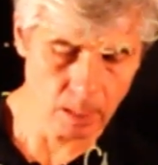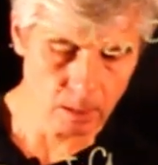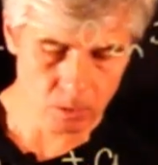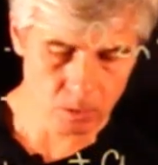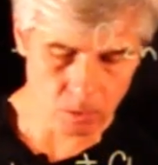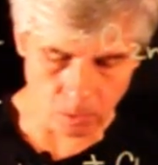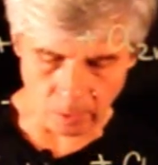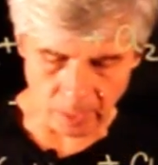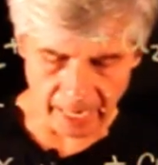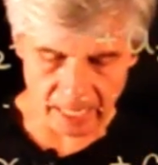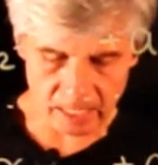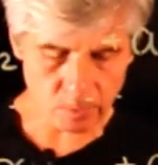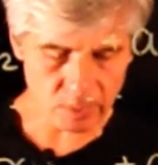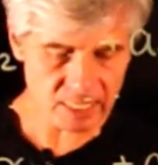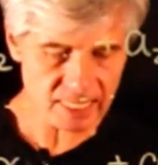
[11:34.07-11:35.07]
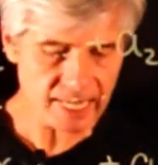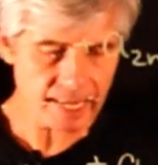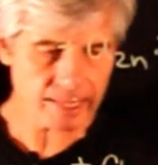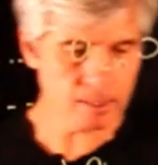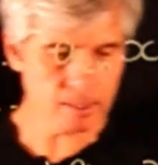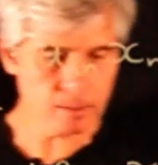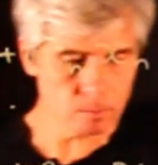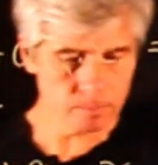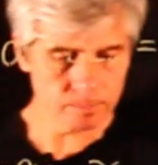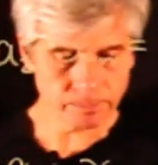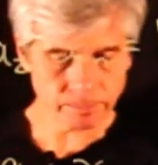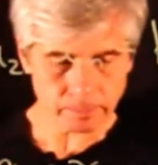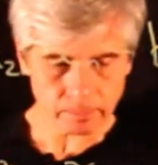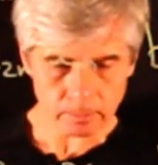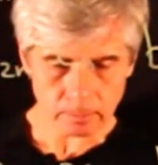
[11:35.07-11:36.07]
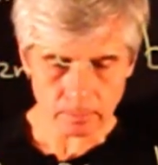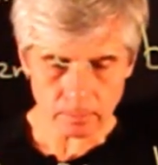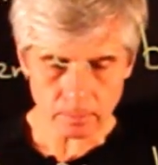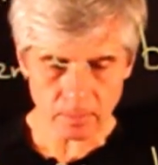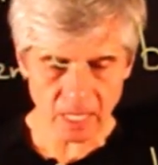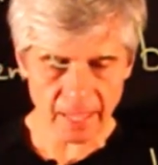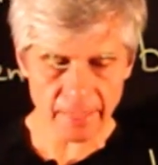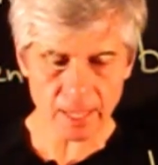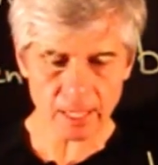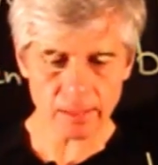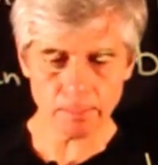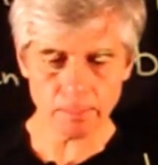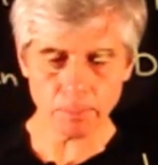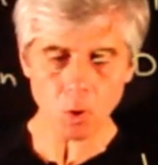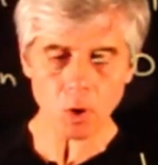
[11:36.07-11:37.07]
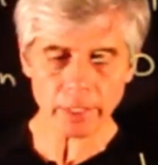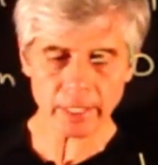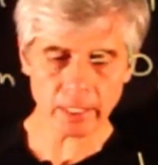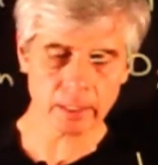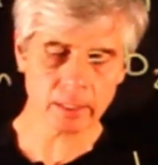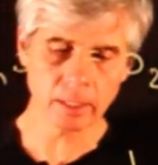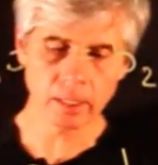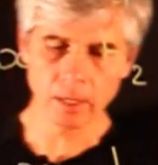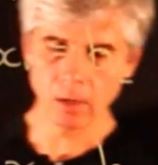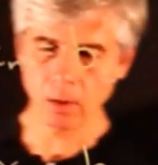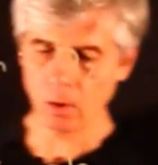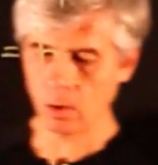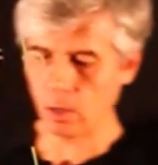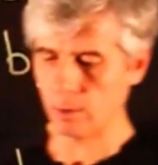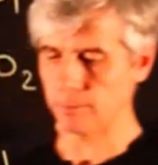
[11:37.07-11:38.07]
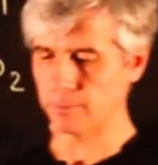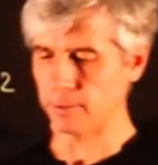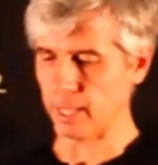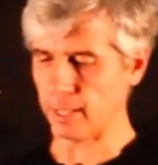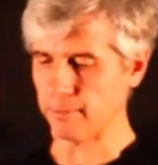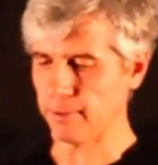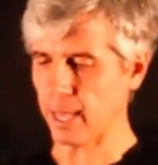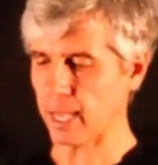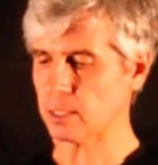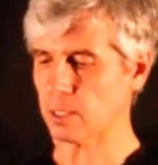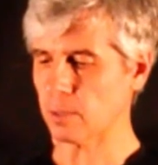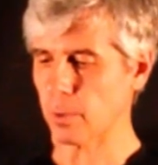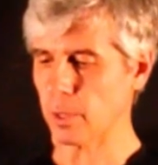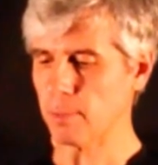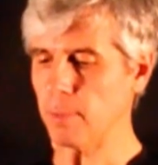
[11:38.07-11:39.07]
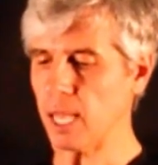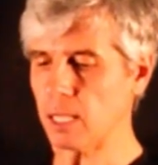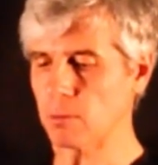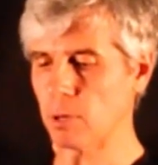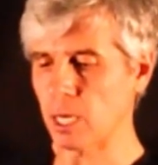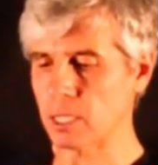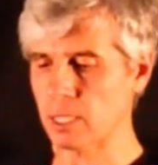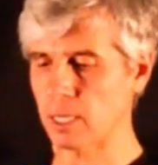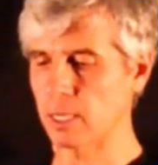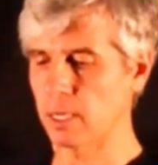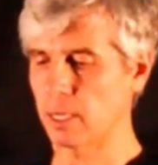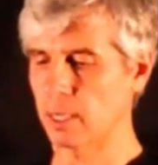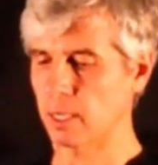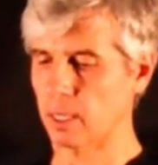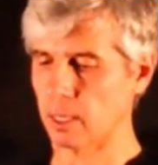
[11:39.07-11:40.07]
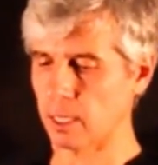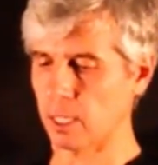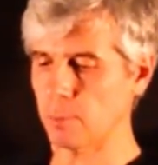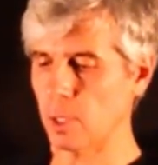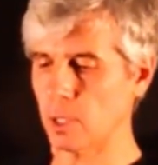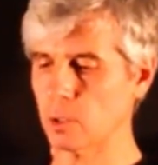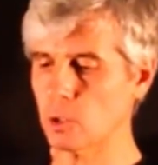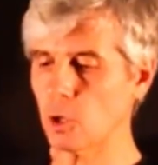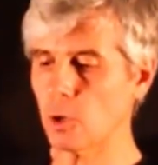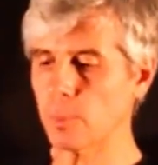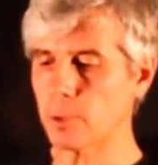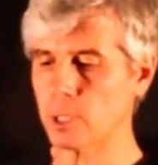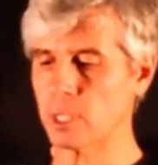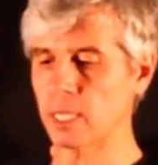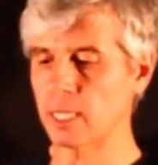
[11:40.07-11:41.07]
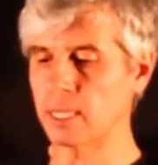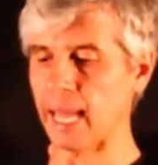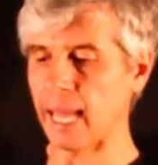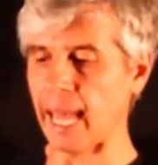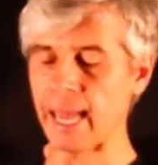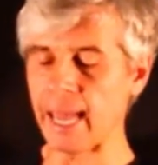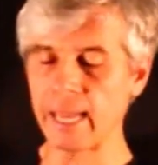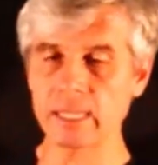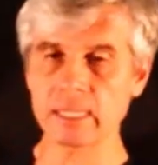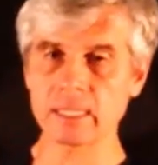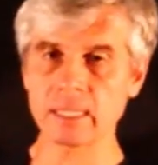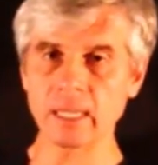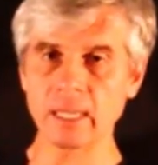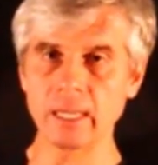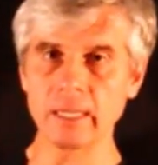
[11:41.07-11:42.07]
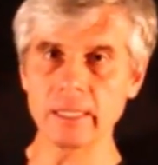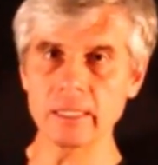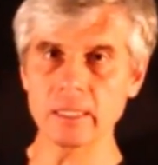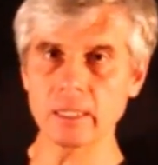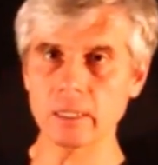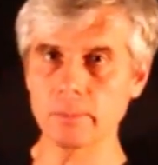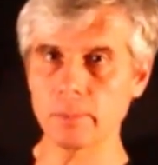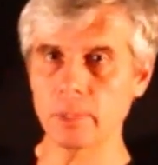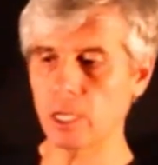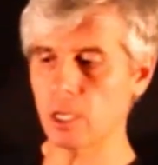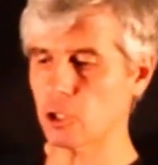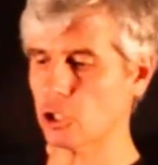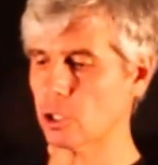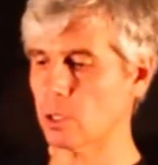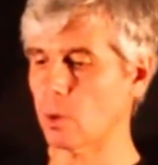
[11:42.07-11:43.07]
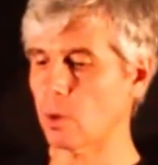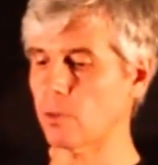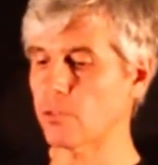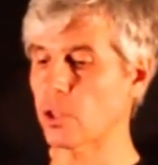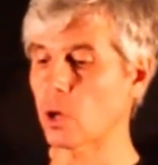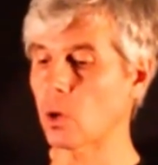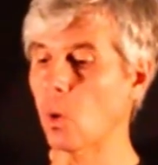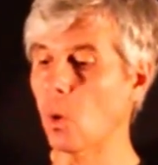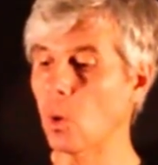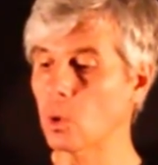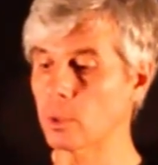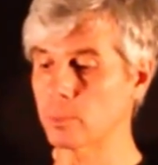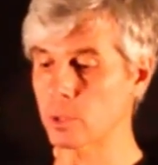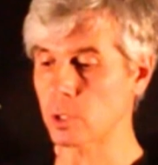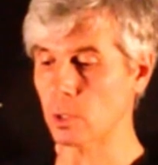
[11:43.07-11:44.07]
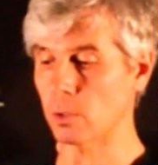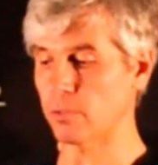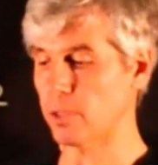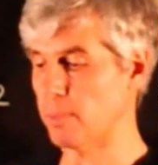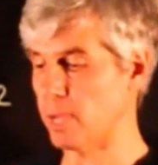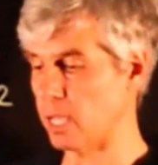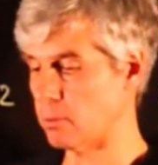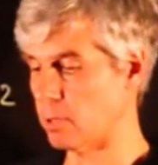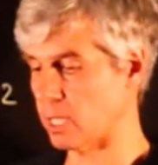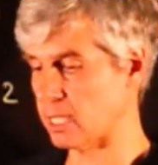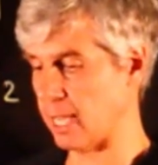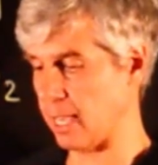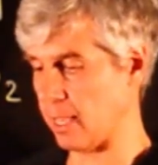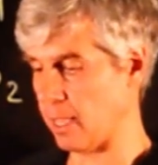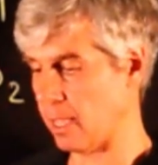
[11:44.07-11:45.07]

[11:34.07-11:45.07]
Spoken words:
So as we said, that the product of a vector with a matrix can be interpreted as a linear combination of the columns of the matrix A.